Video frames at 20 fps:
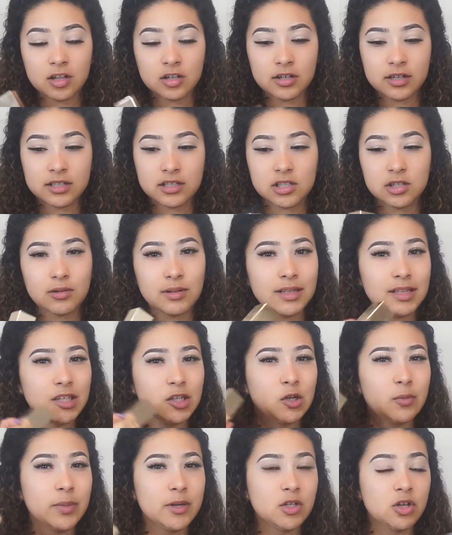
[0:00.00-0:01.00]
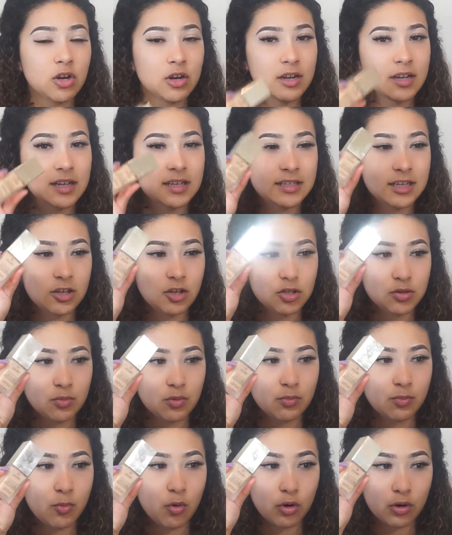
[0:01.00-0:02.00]
It's still a little bit dark because I use
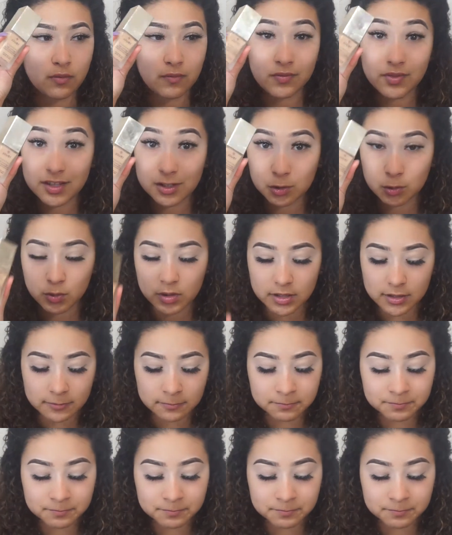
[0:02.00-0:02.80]
one more of this one.